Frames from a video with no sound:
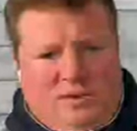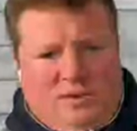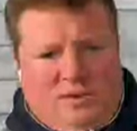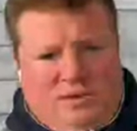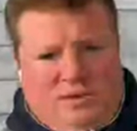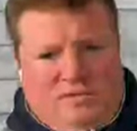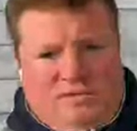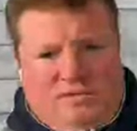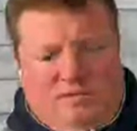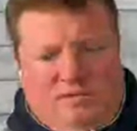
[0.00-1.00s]

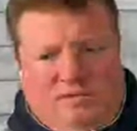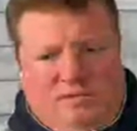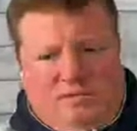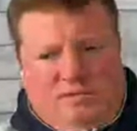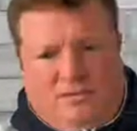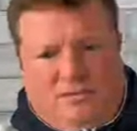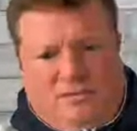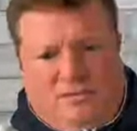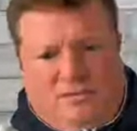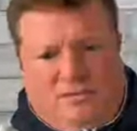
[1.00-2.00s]

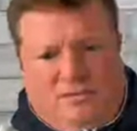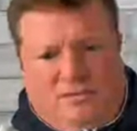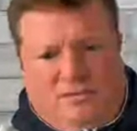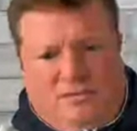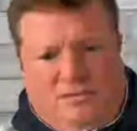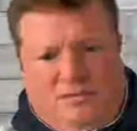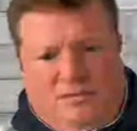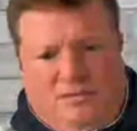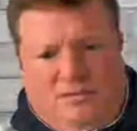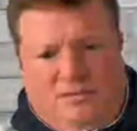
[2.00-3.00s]

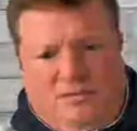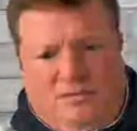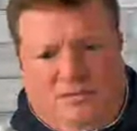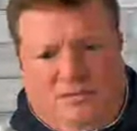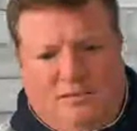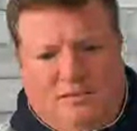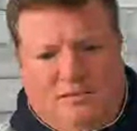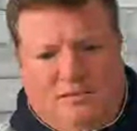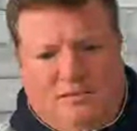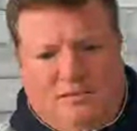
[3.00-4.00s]

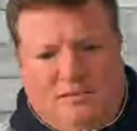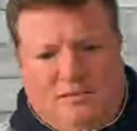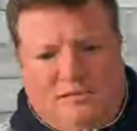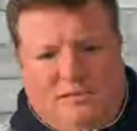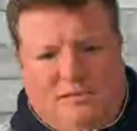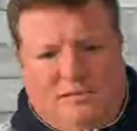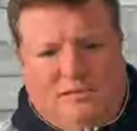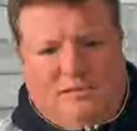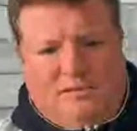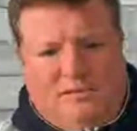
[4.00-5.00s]

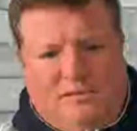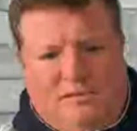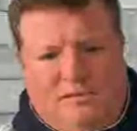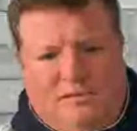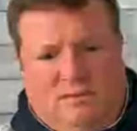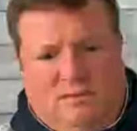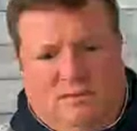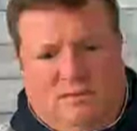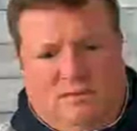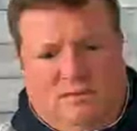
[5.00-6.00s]

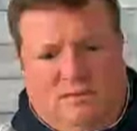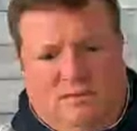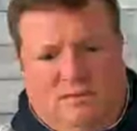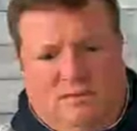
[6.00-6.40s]
The person shown says nothing.